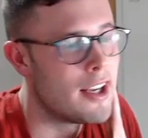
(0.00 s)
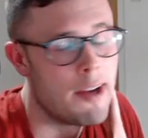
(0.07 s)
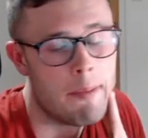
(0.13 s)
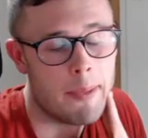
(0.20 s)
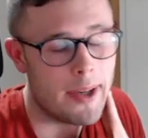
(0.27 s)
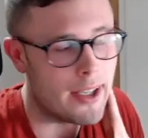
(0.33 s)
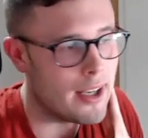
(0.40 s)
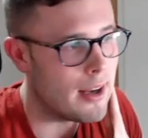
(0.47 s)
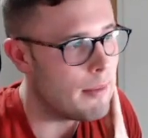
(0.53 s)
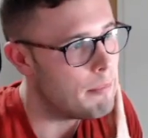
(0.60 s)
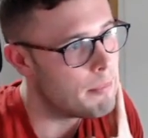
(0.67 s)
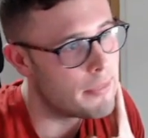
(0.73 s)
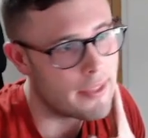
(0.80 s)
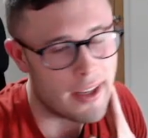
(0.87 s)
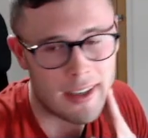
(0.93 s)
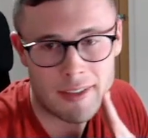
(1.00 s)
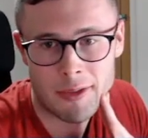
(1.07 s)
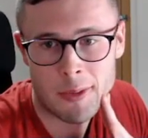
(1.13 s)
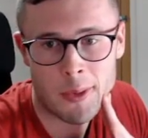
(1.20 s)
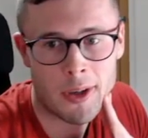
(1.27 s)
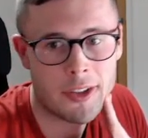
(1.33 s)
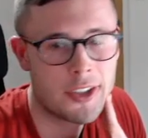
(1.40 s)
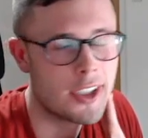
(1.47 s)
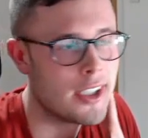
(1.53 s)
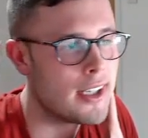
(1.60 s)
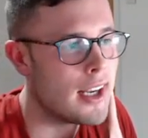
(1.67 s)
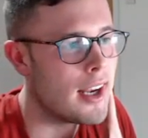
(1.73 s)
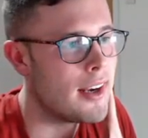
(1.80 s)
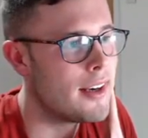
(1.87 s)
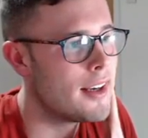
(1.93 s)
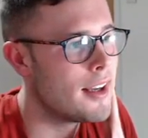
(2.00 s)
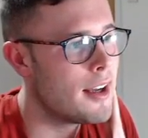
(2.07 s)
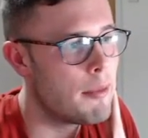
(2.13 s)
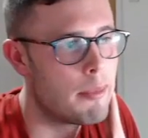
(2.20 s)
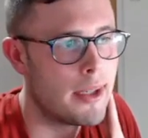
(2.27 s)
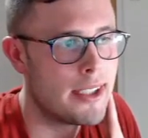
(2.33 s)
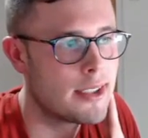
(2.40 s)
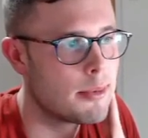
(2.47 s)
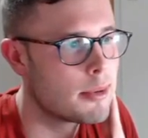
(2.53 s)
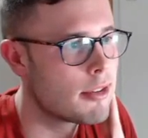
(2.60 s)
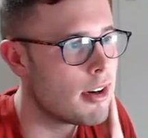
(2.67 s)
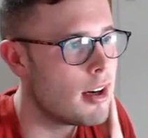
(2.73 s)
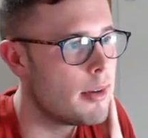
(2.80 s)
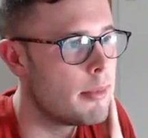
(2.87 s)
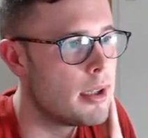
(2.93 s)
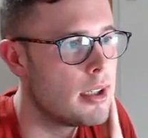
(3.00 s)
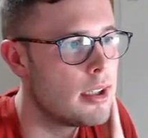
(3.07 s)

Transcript: But yeah, thanks for watching and uh, please subscribe.